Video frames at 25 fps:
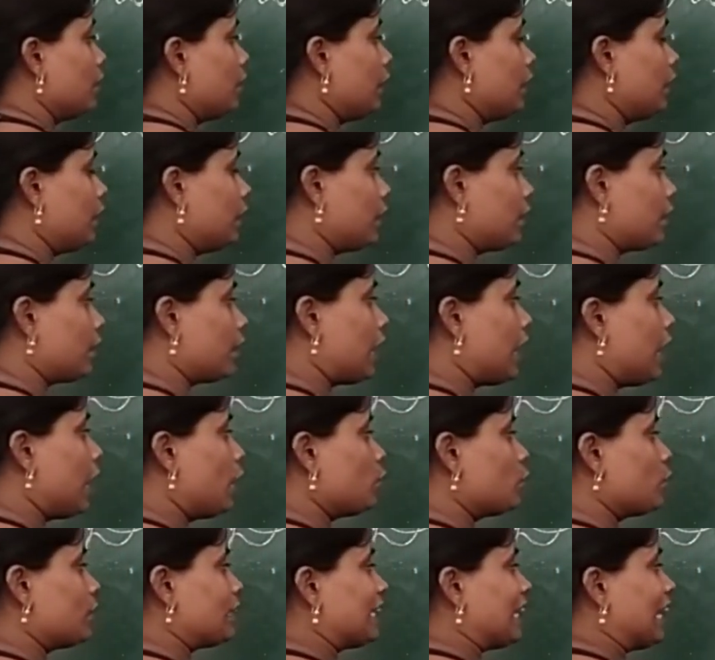in a
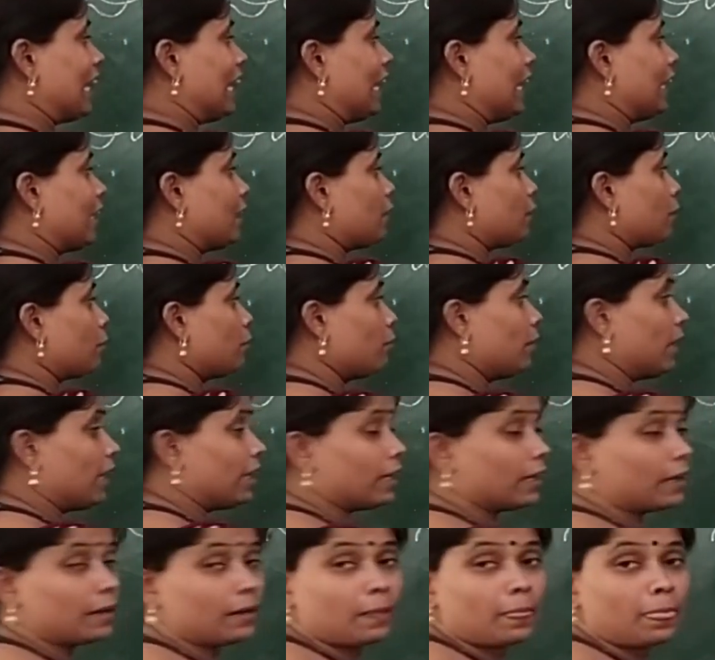round cake
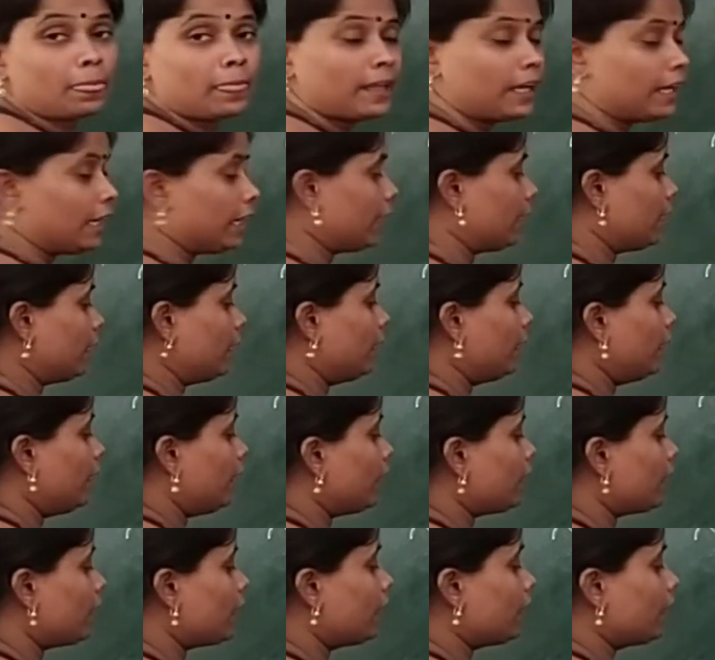manner, and
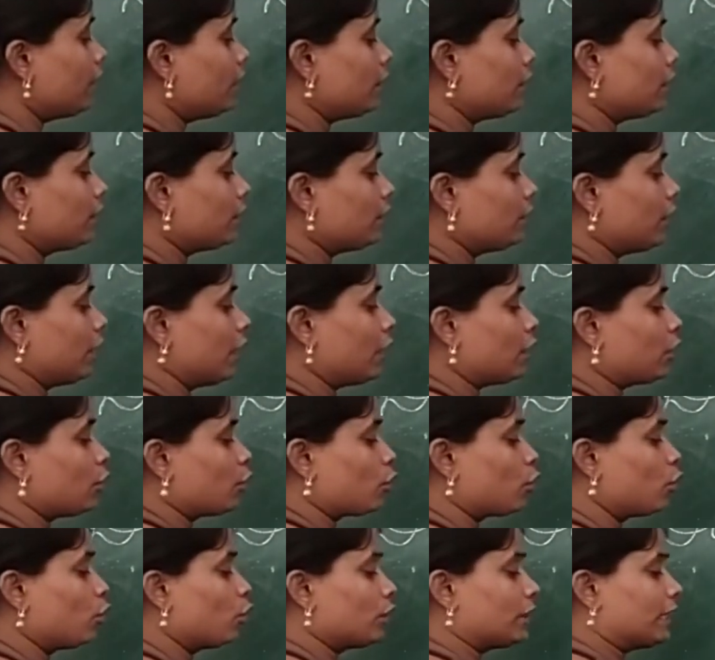here they
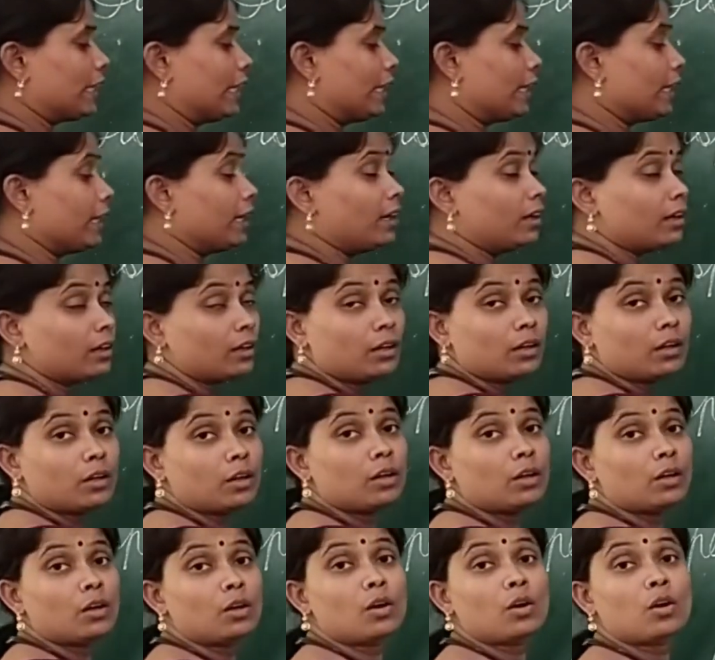grow their
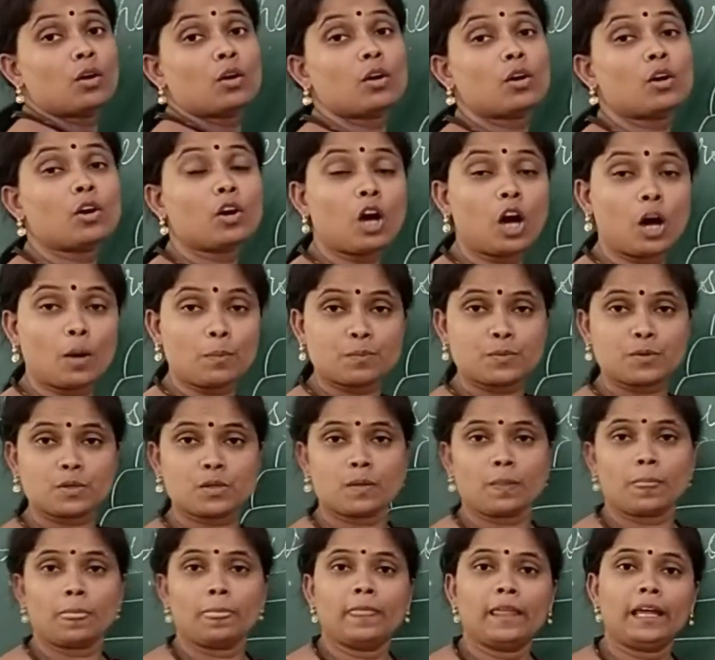crops.
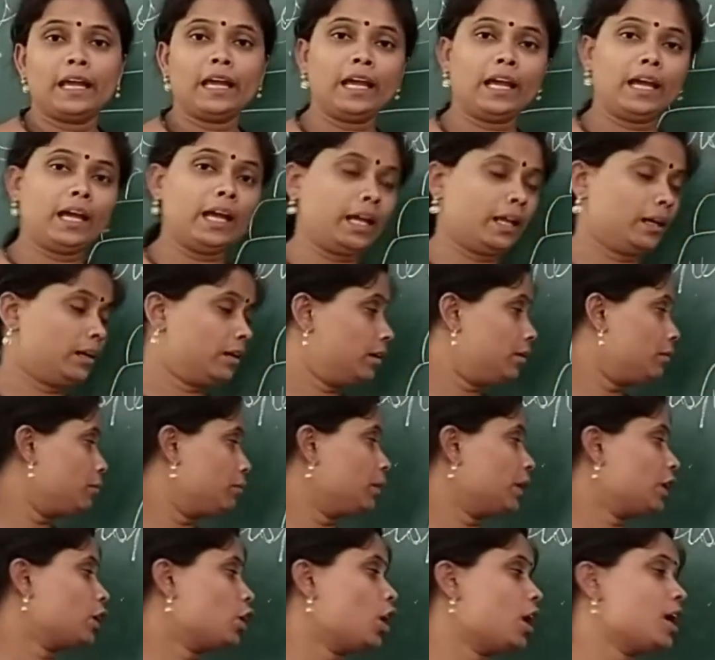And
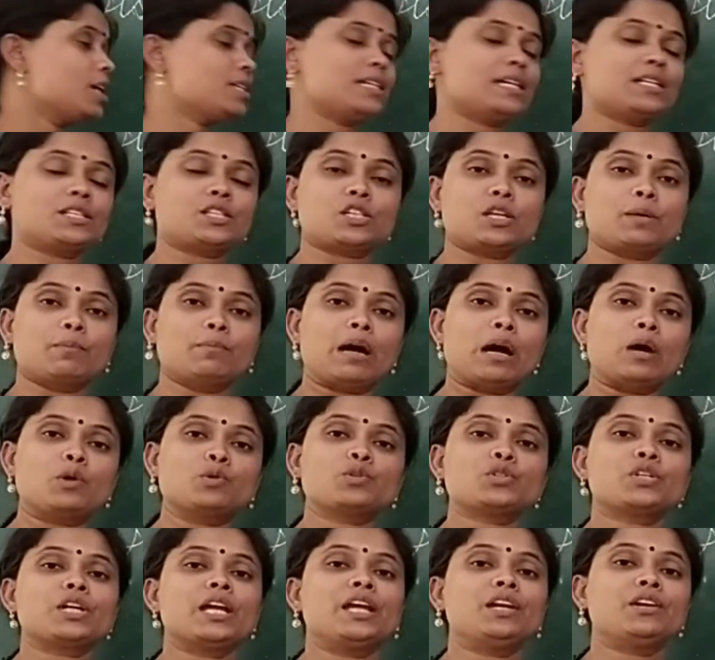because it's a
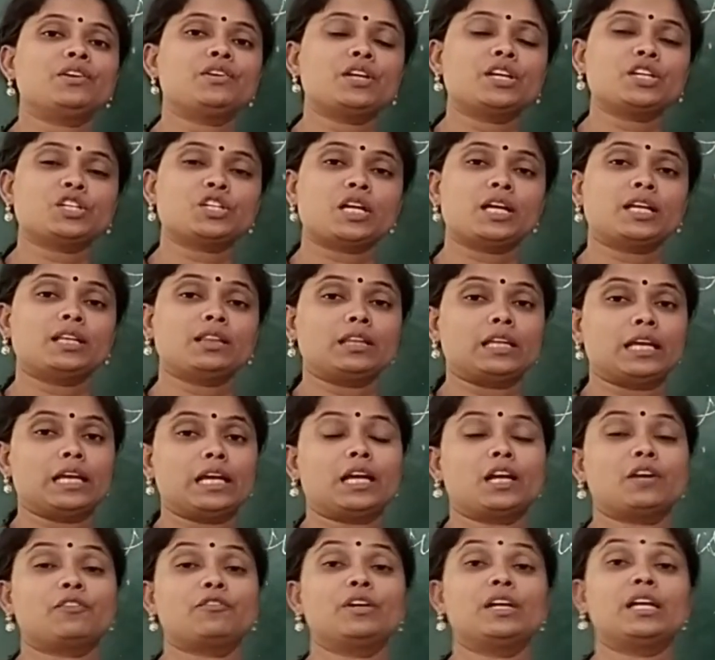mountain region,
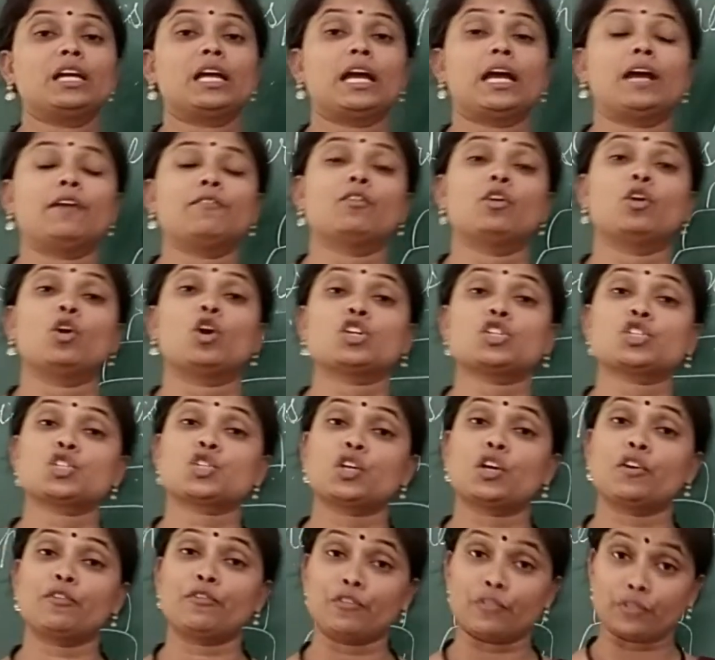there we have lots
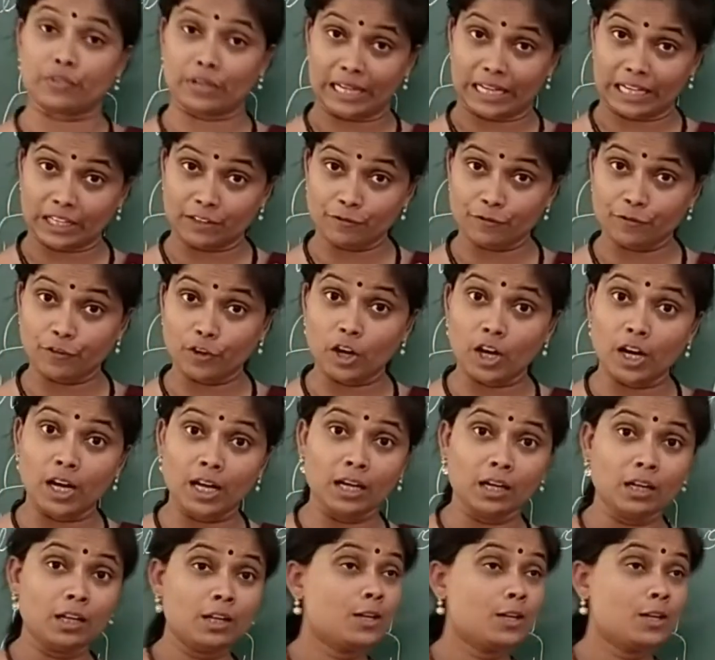of rainfall,